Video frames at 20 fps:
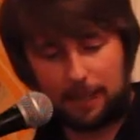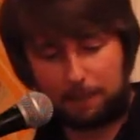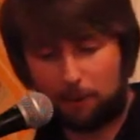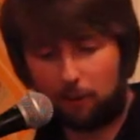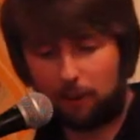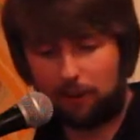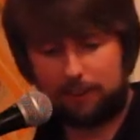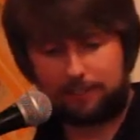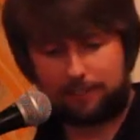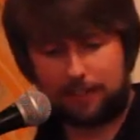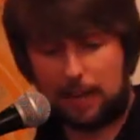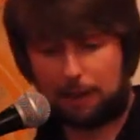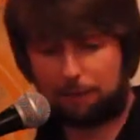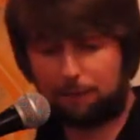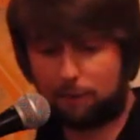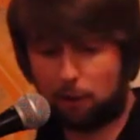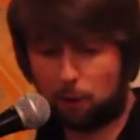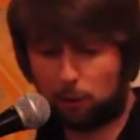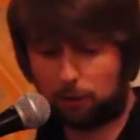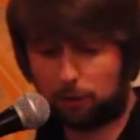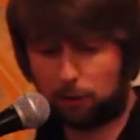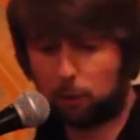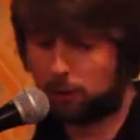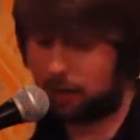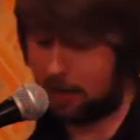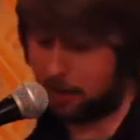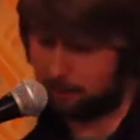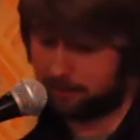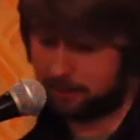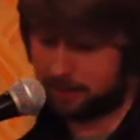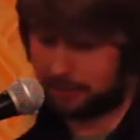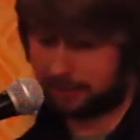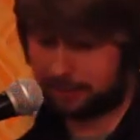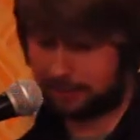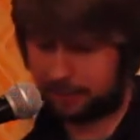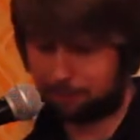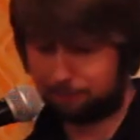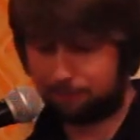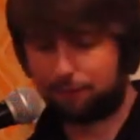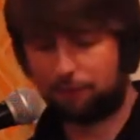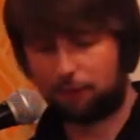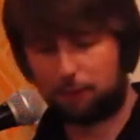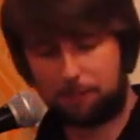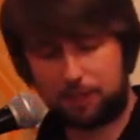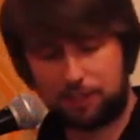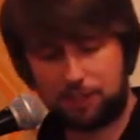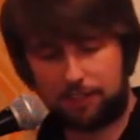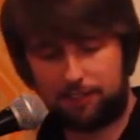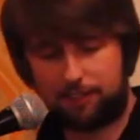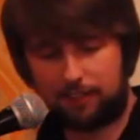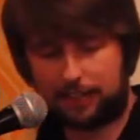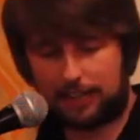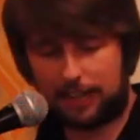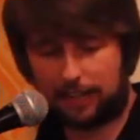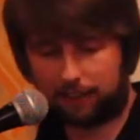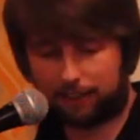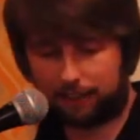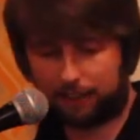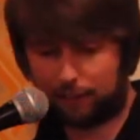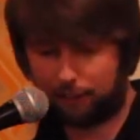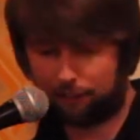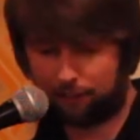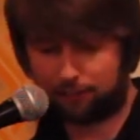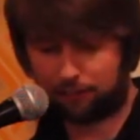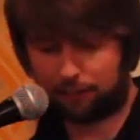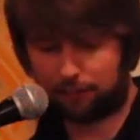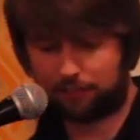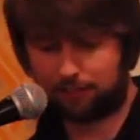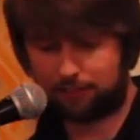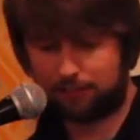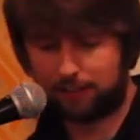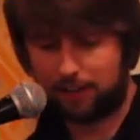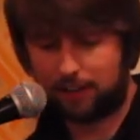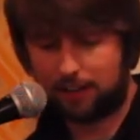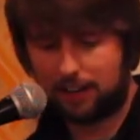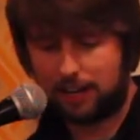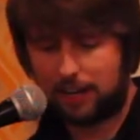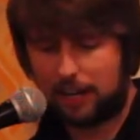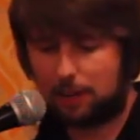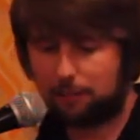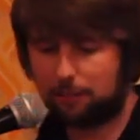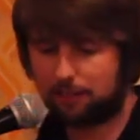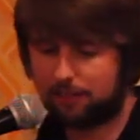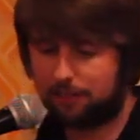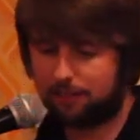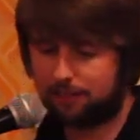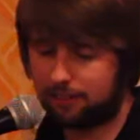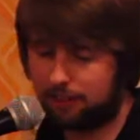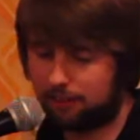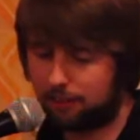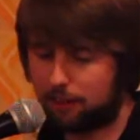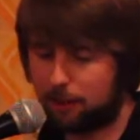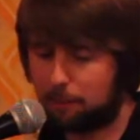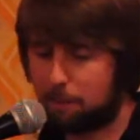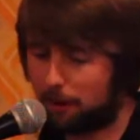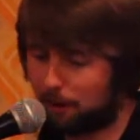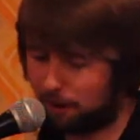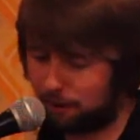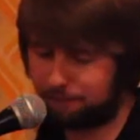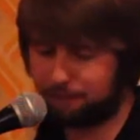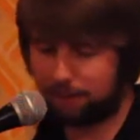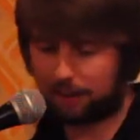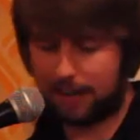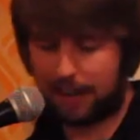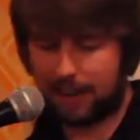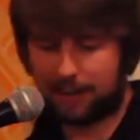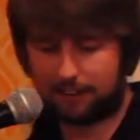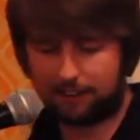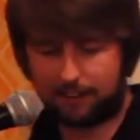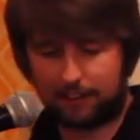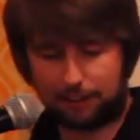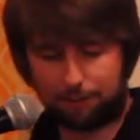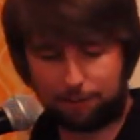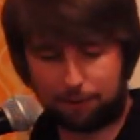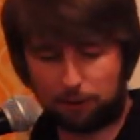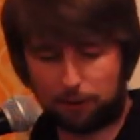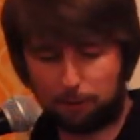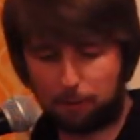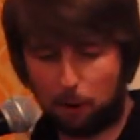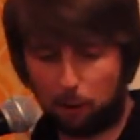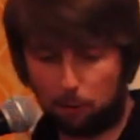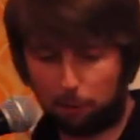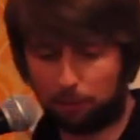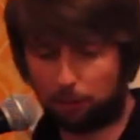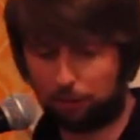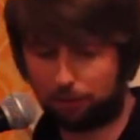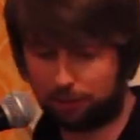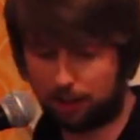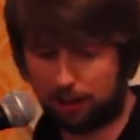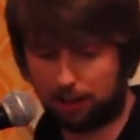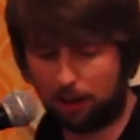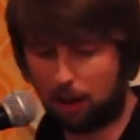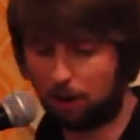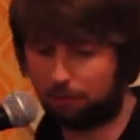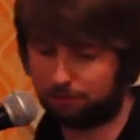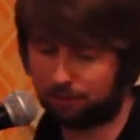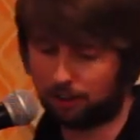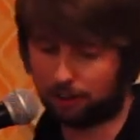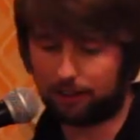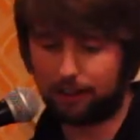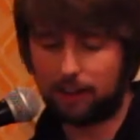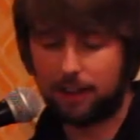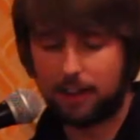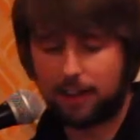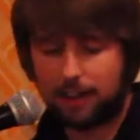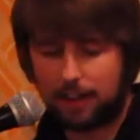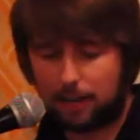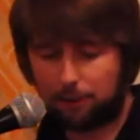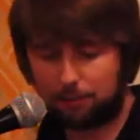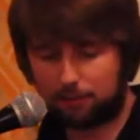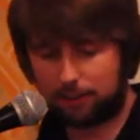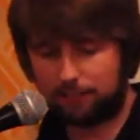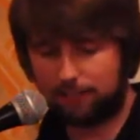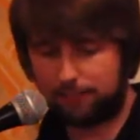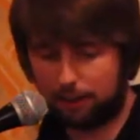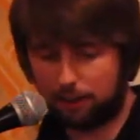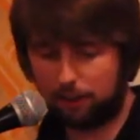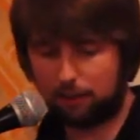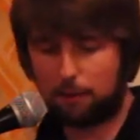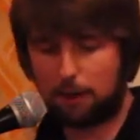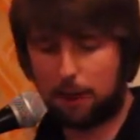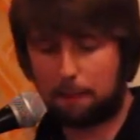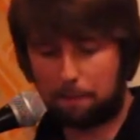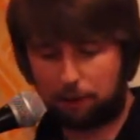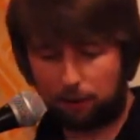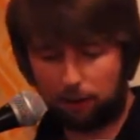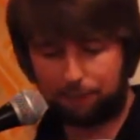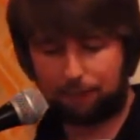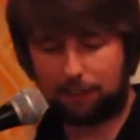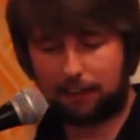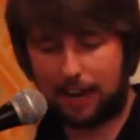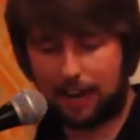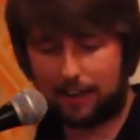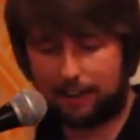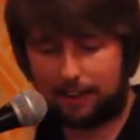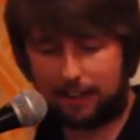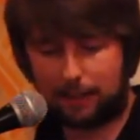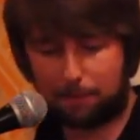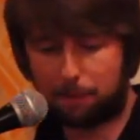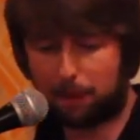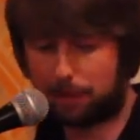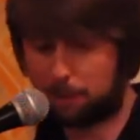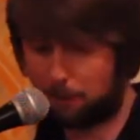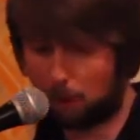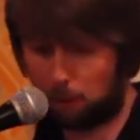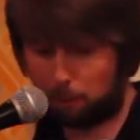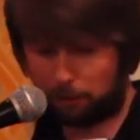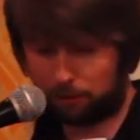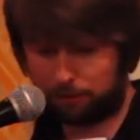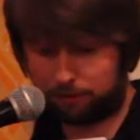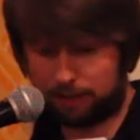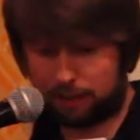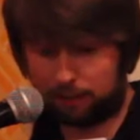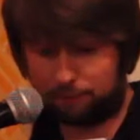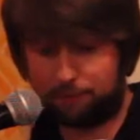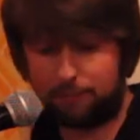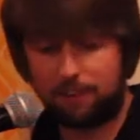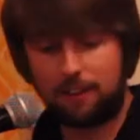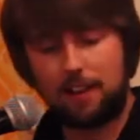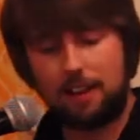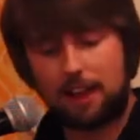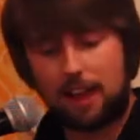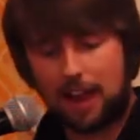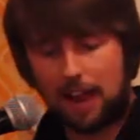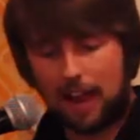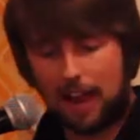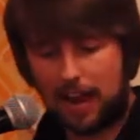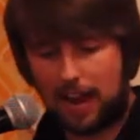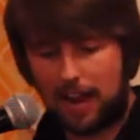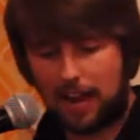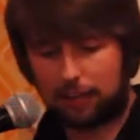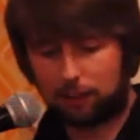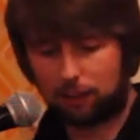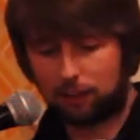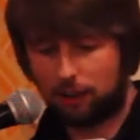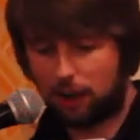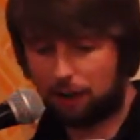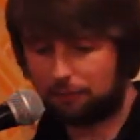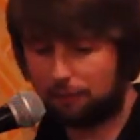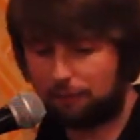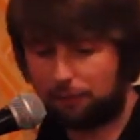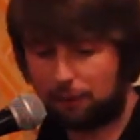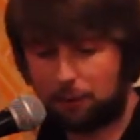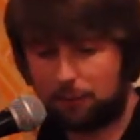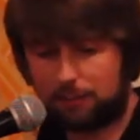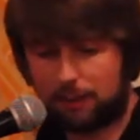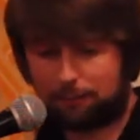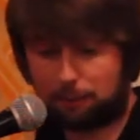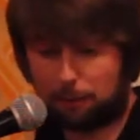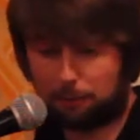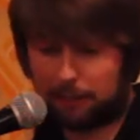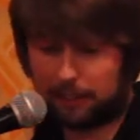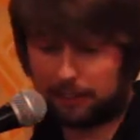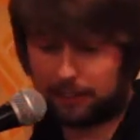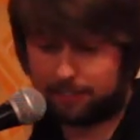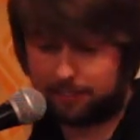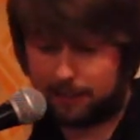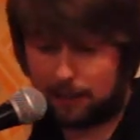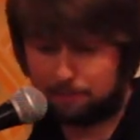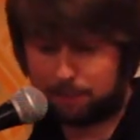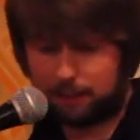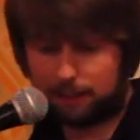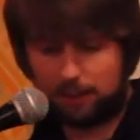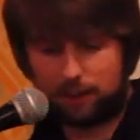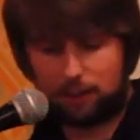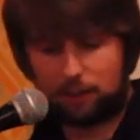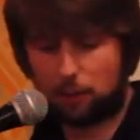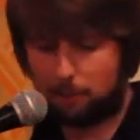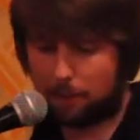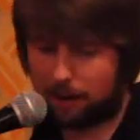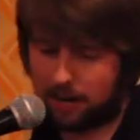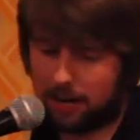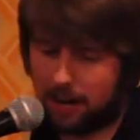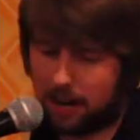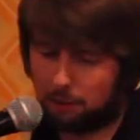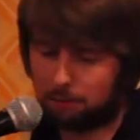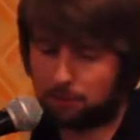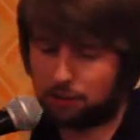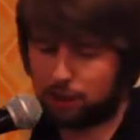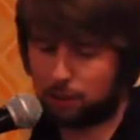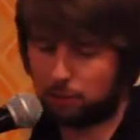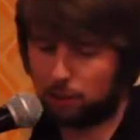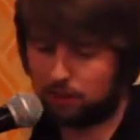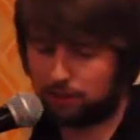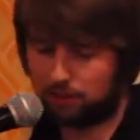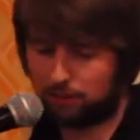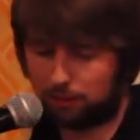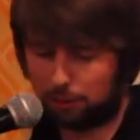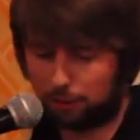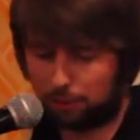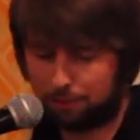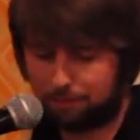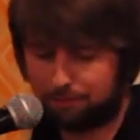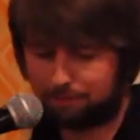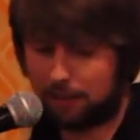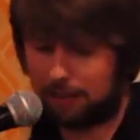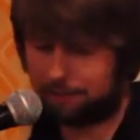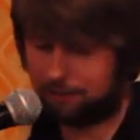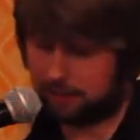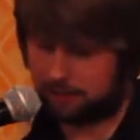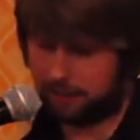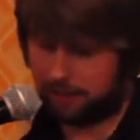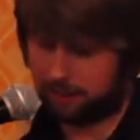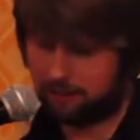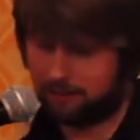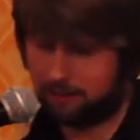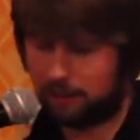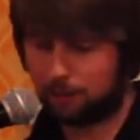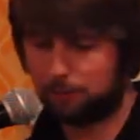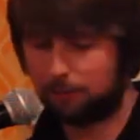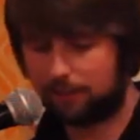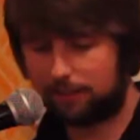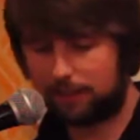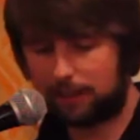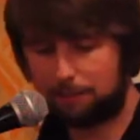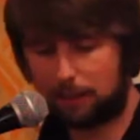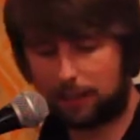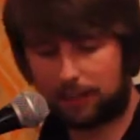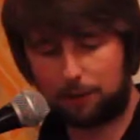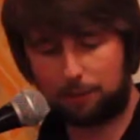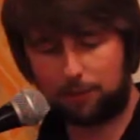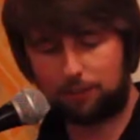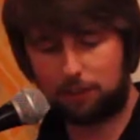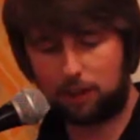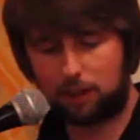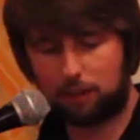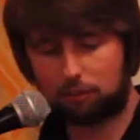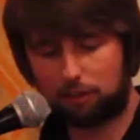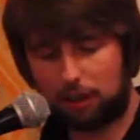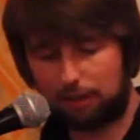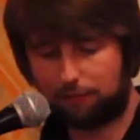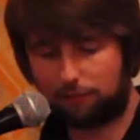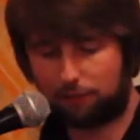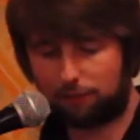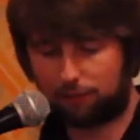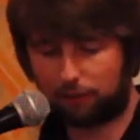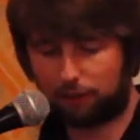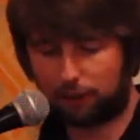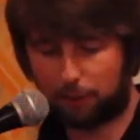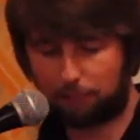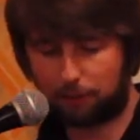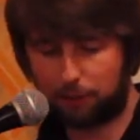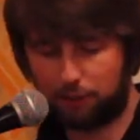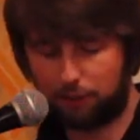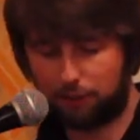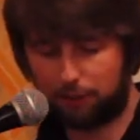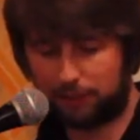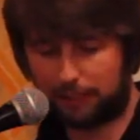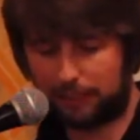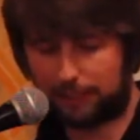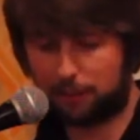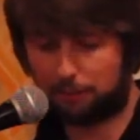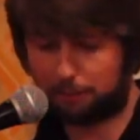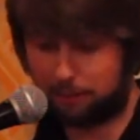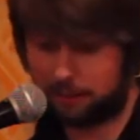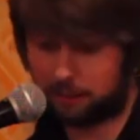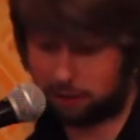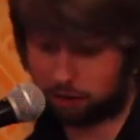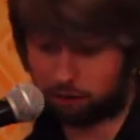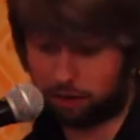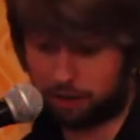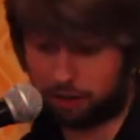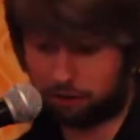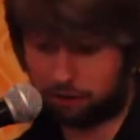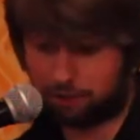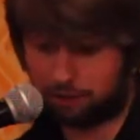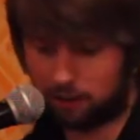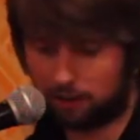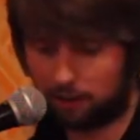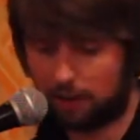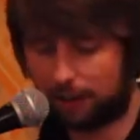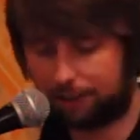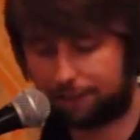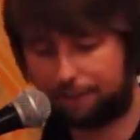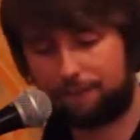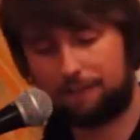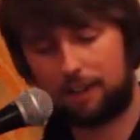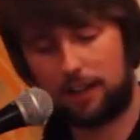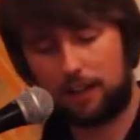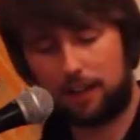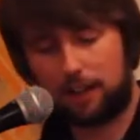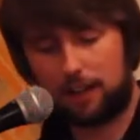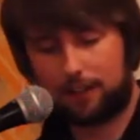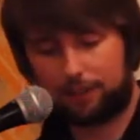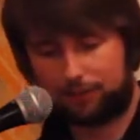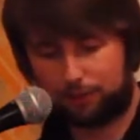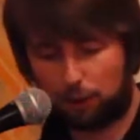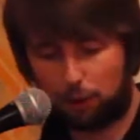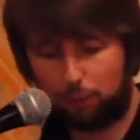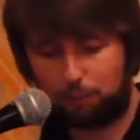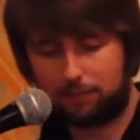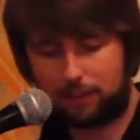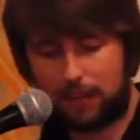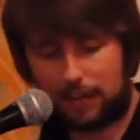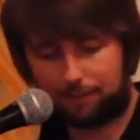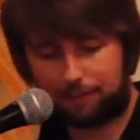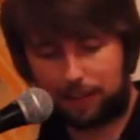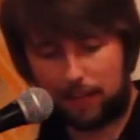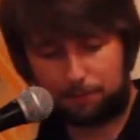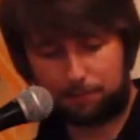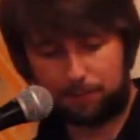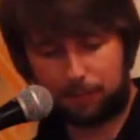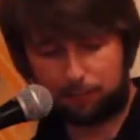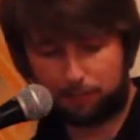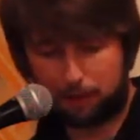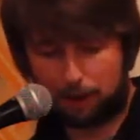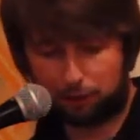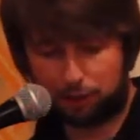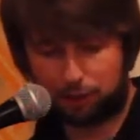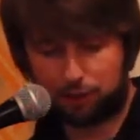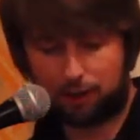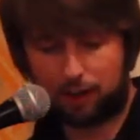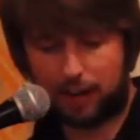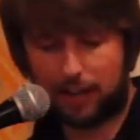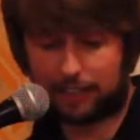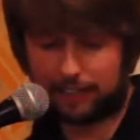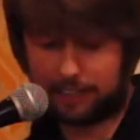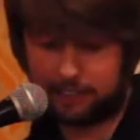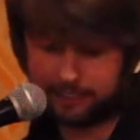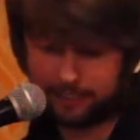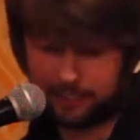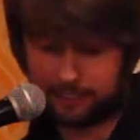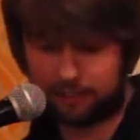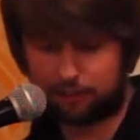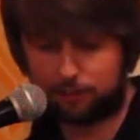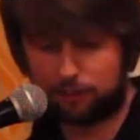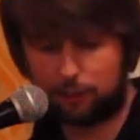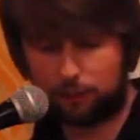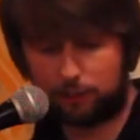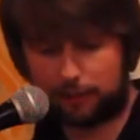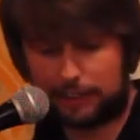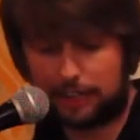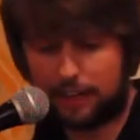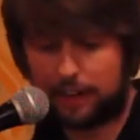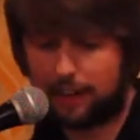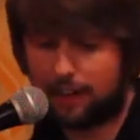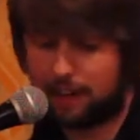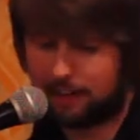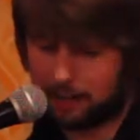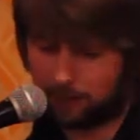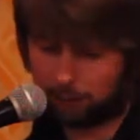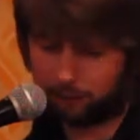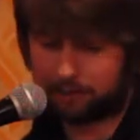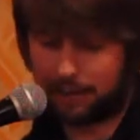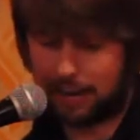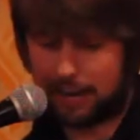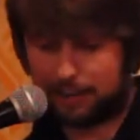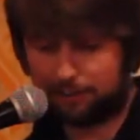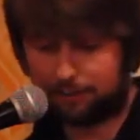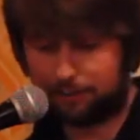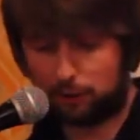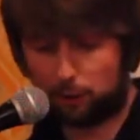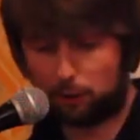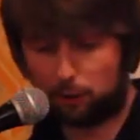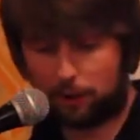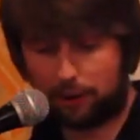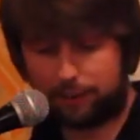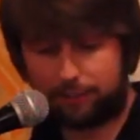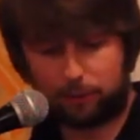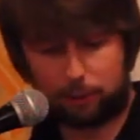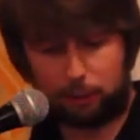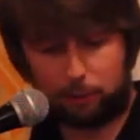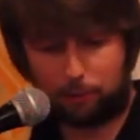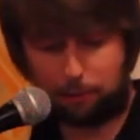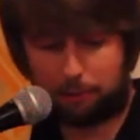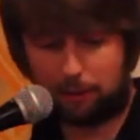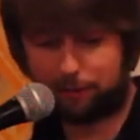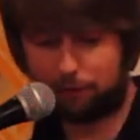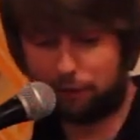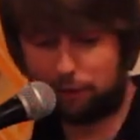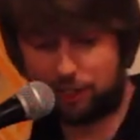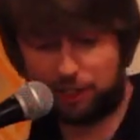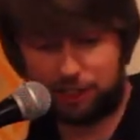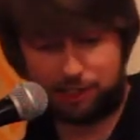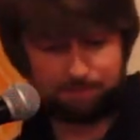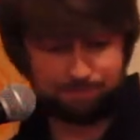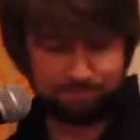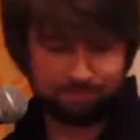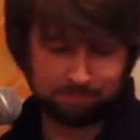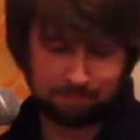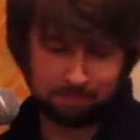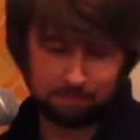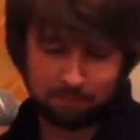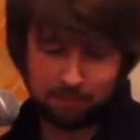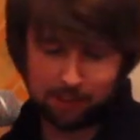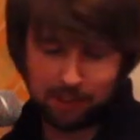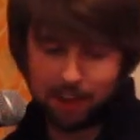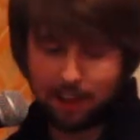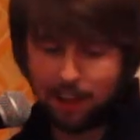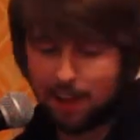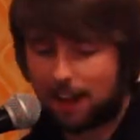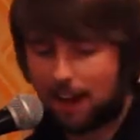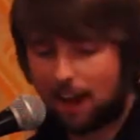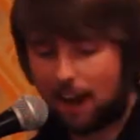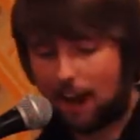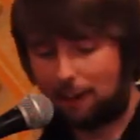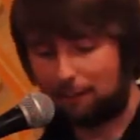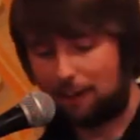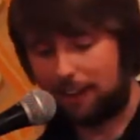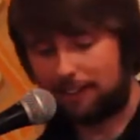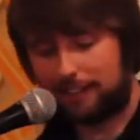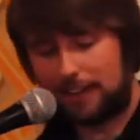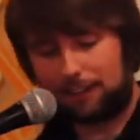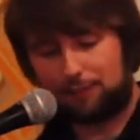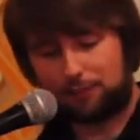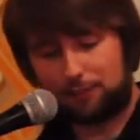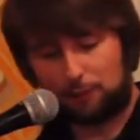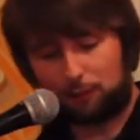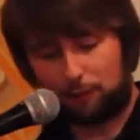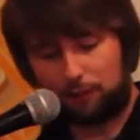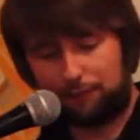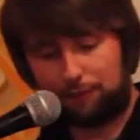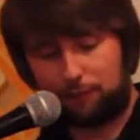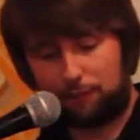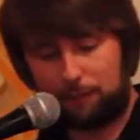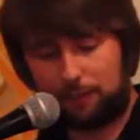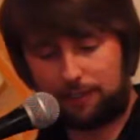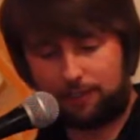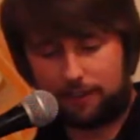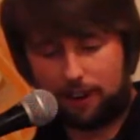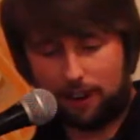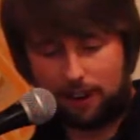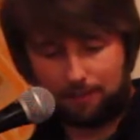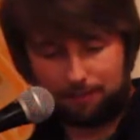they put his name forward without telling him for the mission to the end of the universe. He was considered a perfect candidate for the Pope herself. He was considered a perfect candidate by the Pope herself, and could not refuse after being accepted, no matter how much he wanted to. If he did, it would seem like he was not grateful for the opportunity to meet the creator of all life. So Dave kept his mouth shut and he did his duty. Now he's a Han Solo ice cube in my fridge. I read Dave's story from his